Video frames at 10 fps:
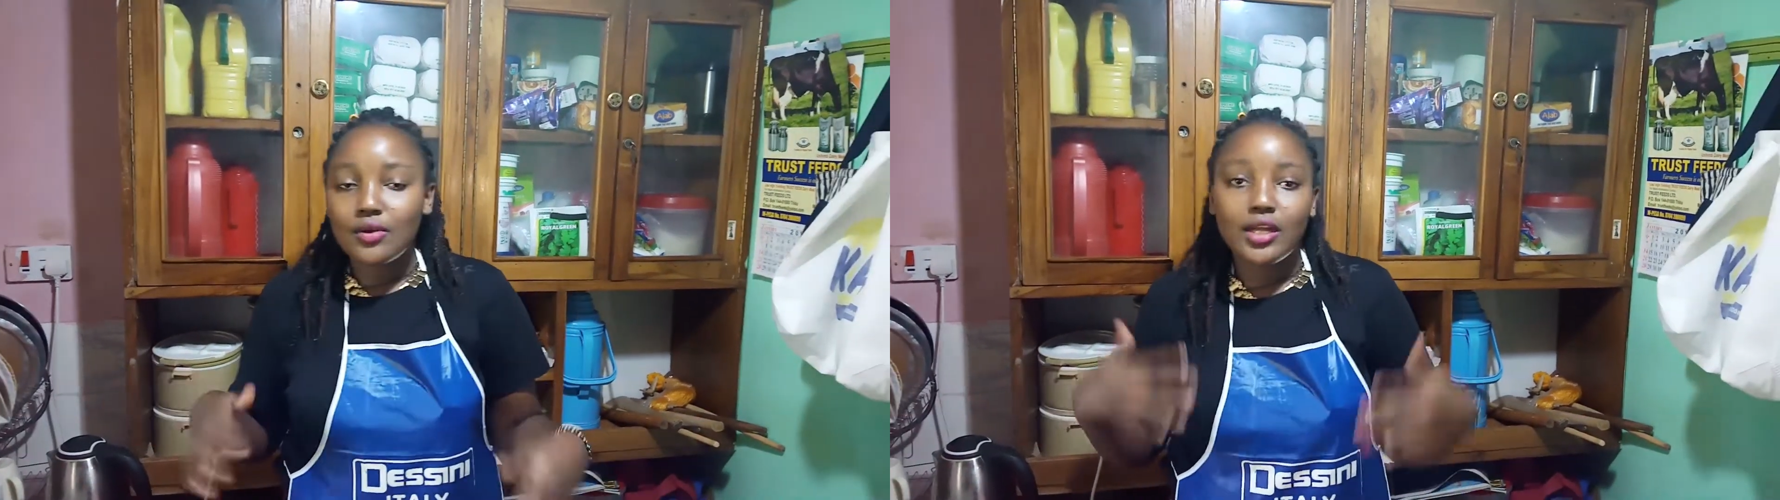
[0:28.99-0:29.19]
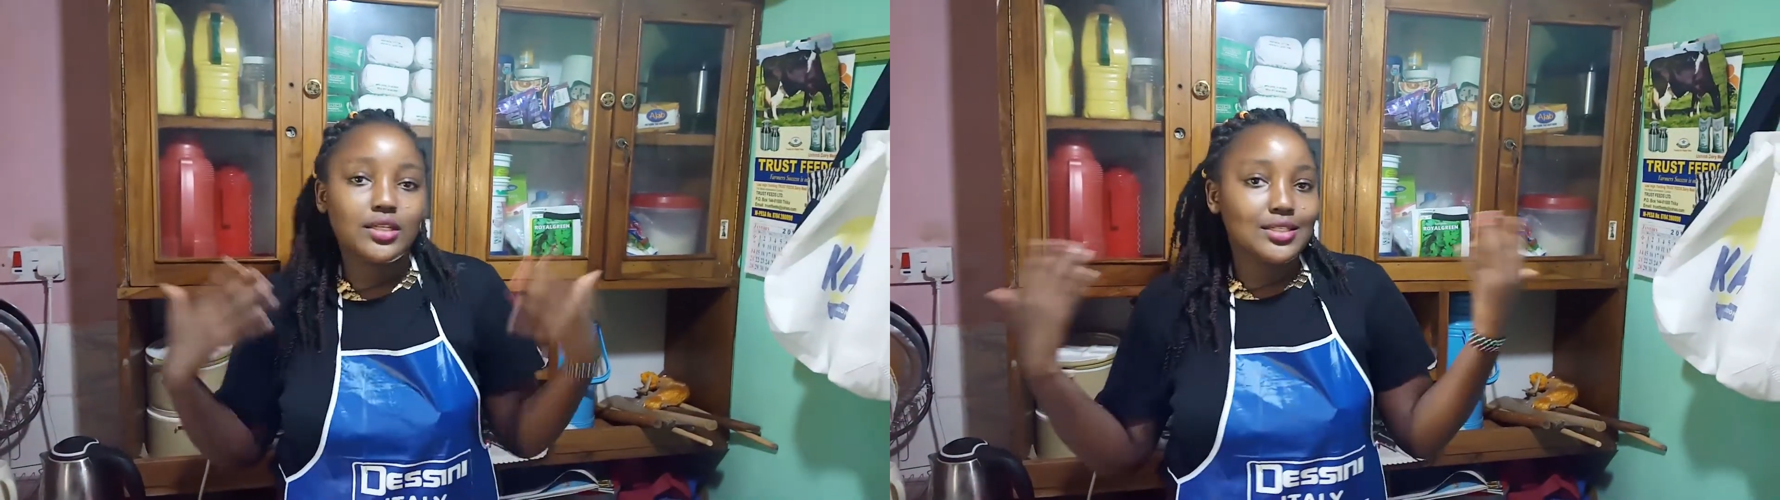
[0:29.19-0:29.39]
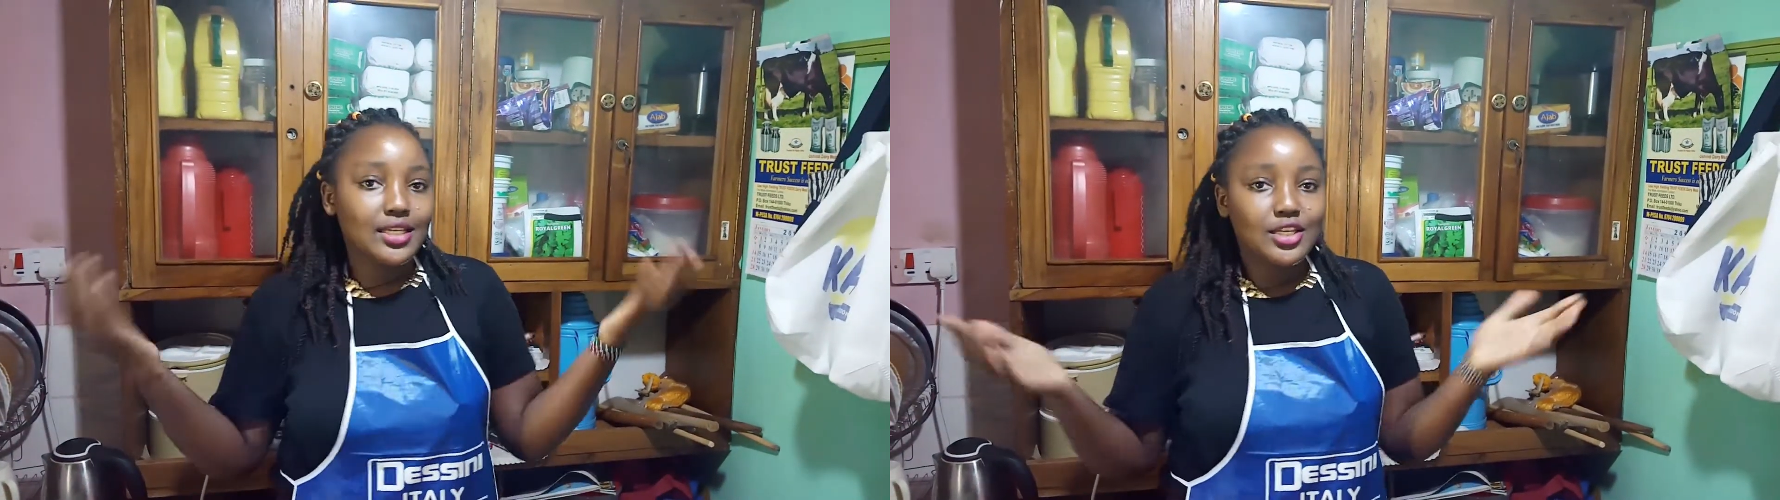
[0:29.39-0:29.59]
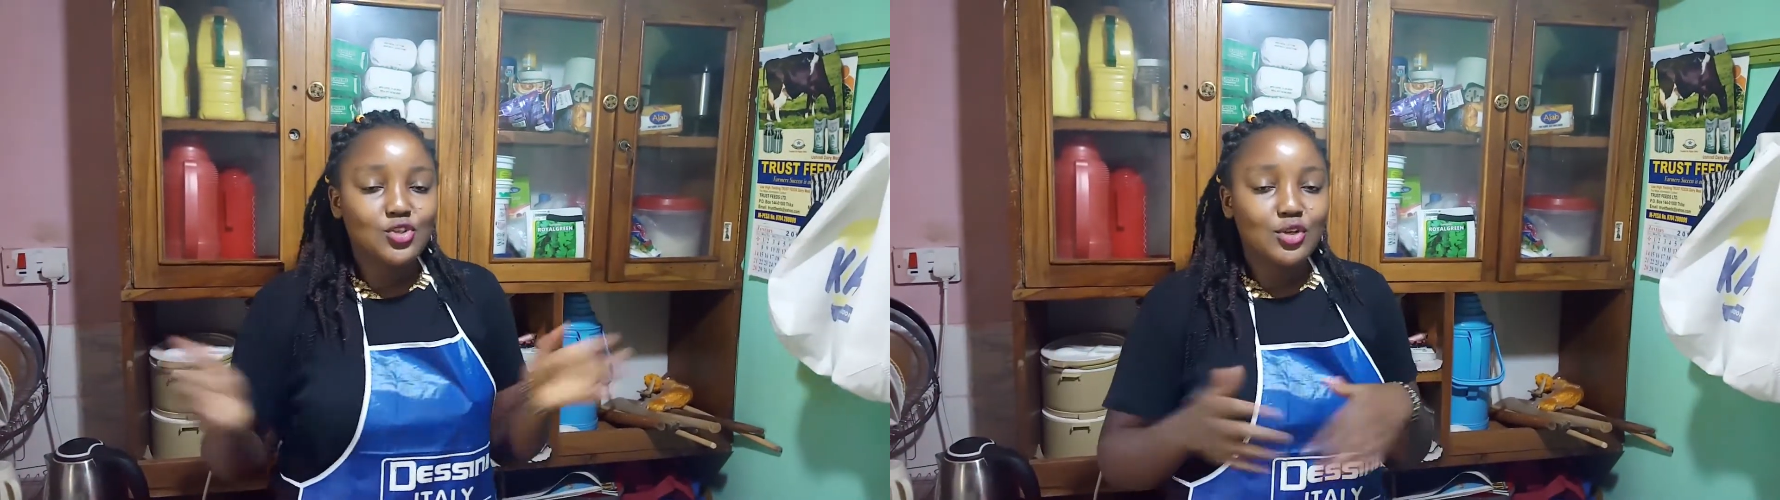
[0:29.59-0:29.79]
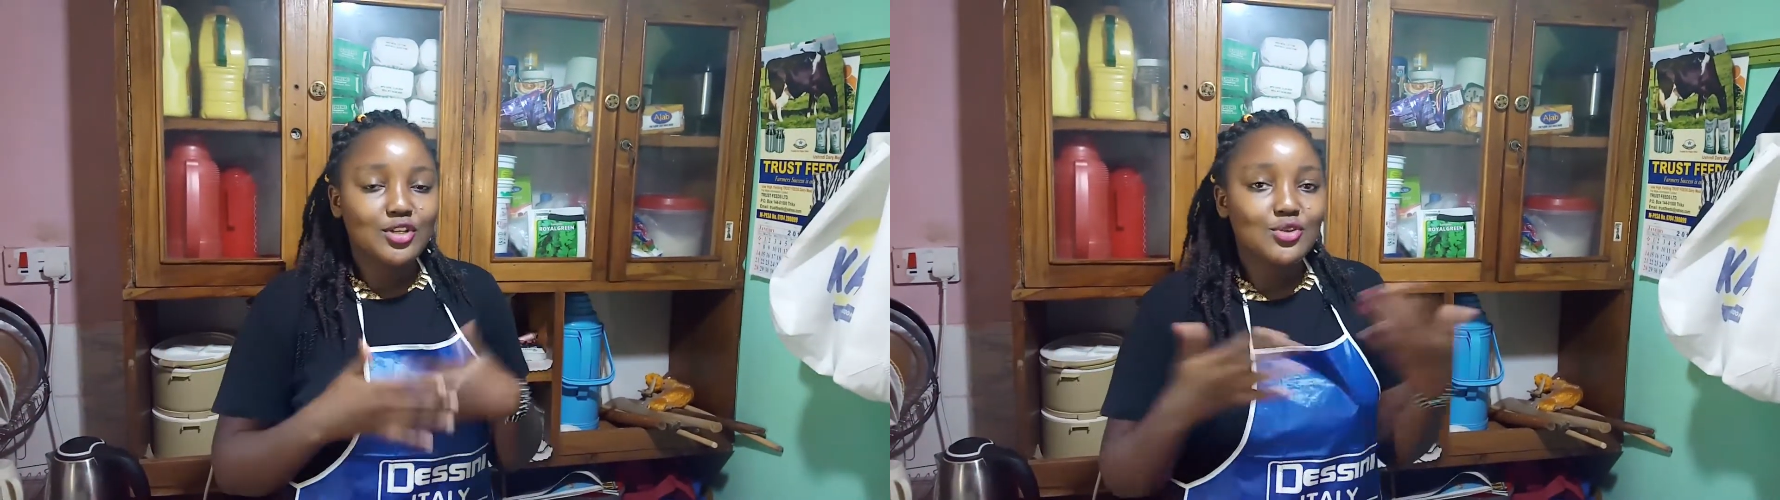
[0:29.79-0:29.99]
You can take it,
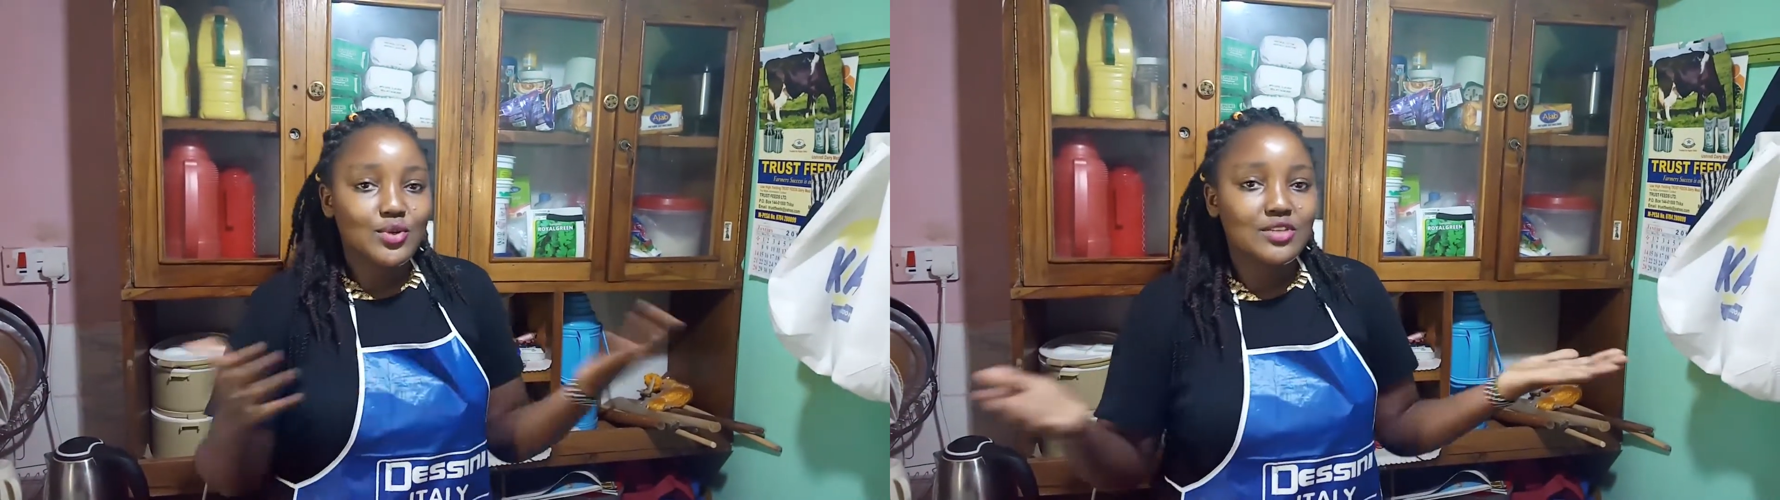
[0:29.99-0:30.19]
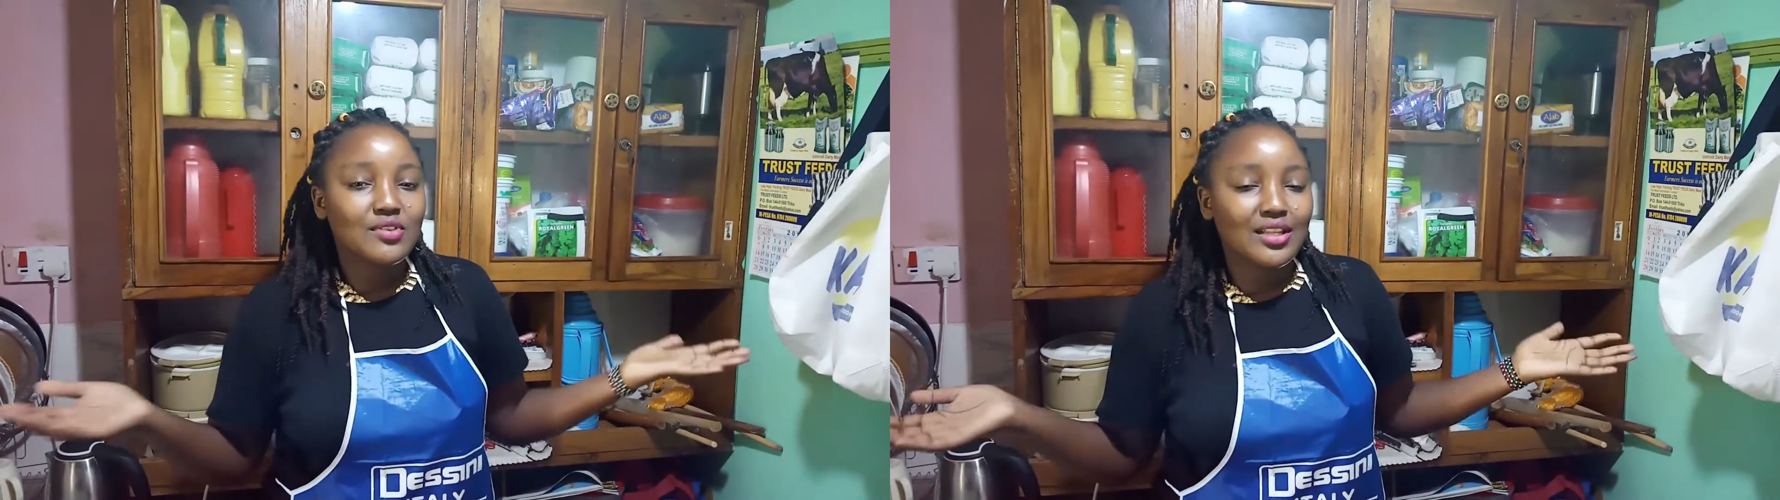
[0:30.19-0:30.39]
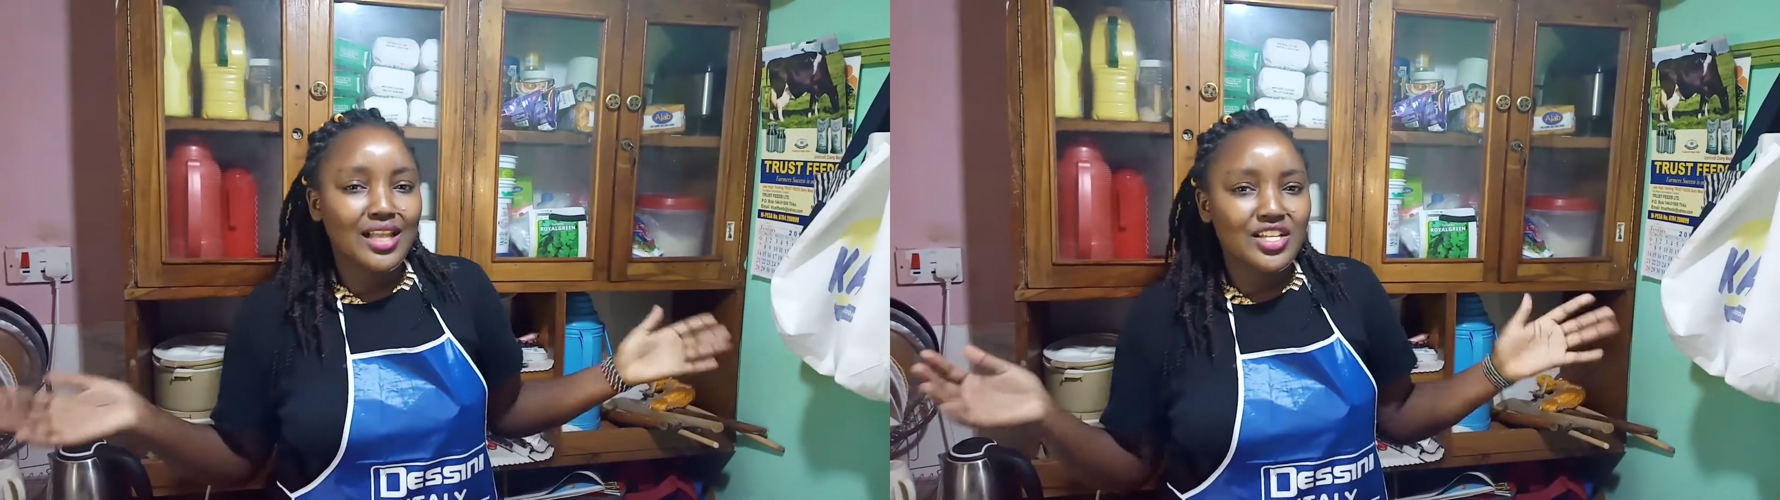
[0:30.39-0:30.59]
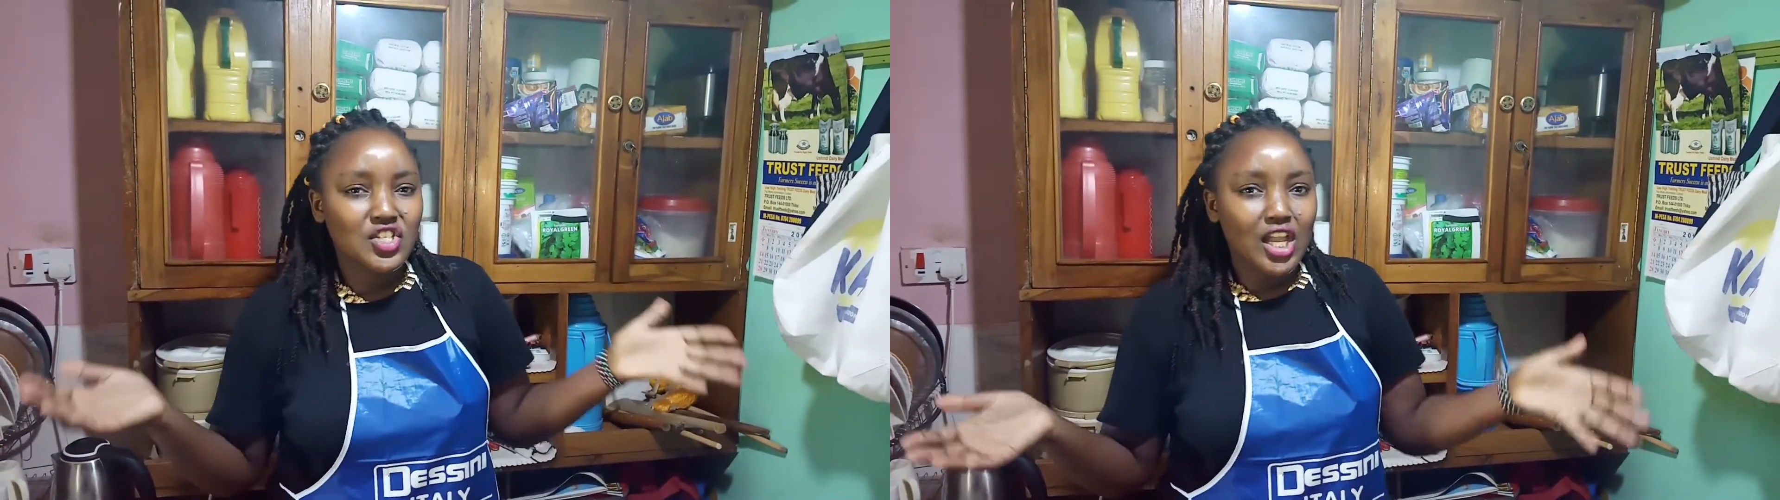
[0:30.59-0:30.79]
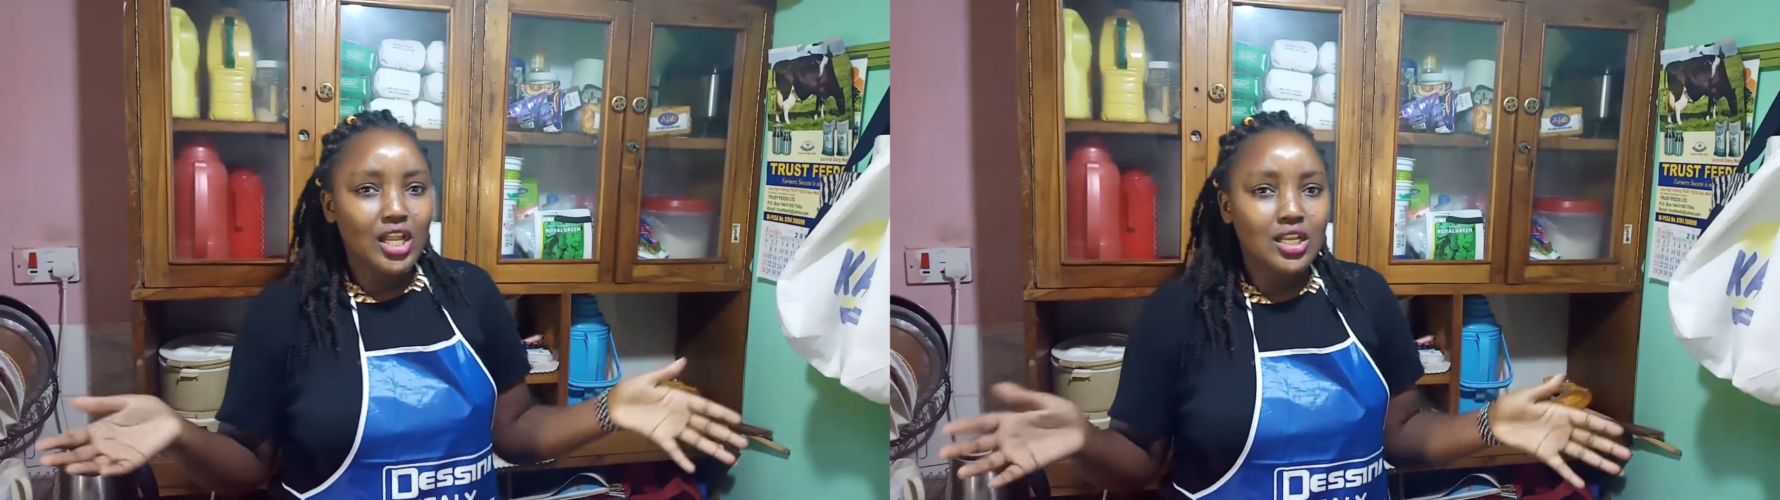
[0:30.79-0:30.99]
you can do it for
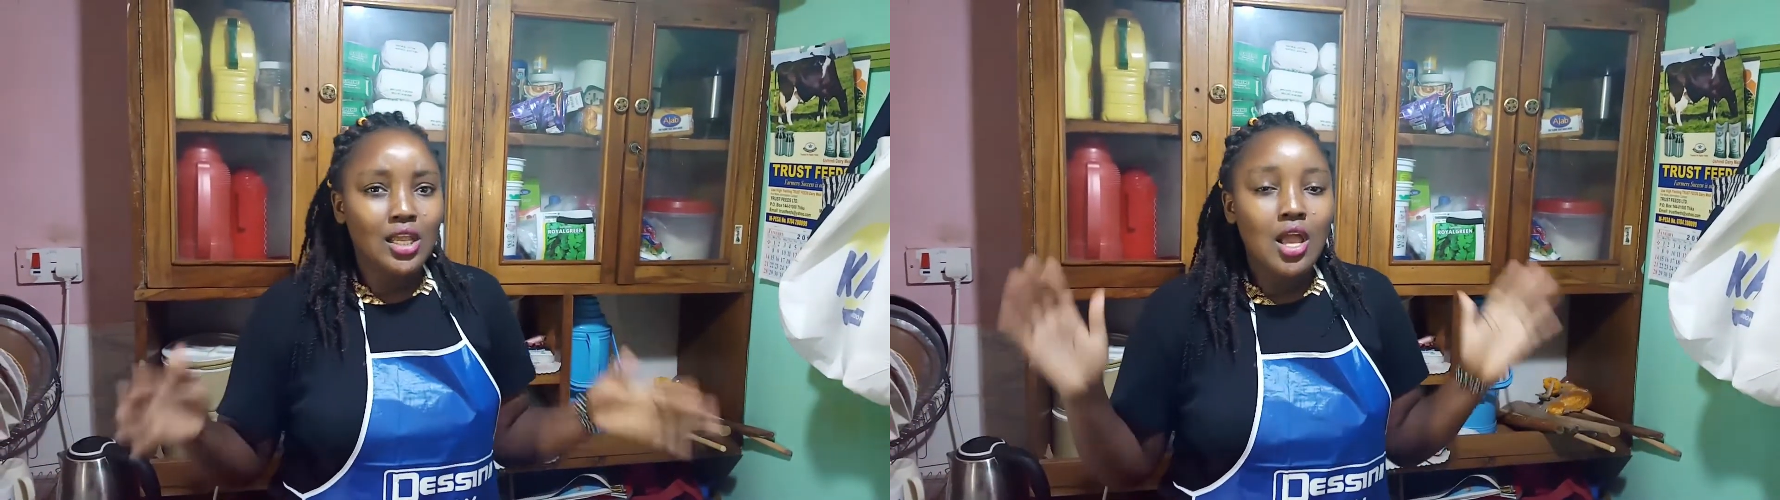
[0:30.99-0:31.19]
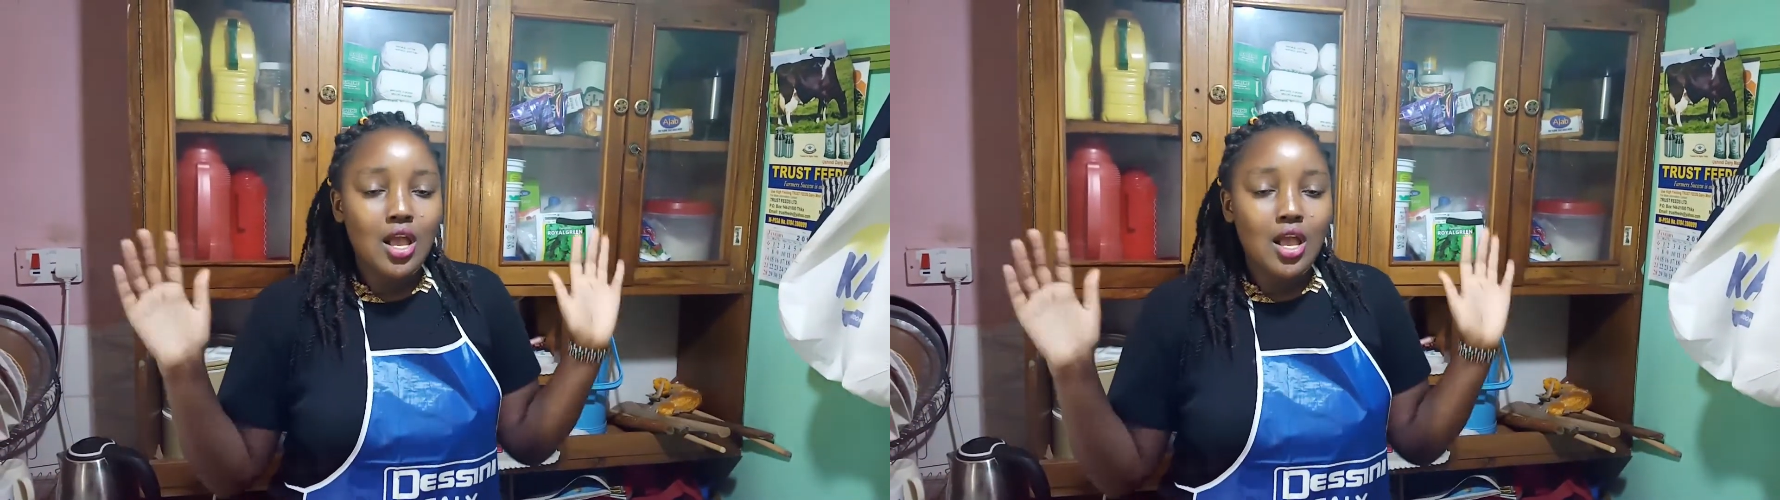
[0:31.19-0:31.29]
lunch, any.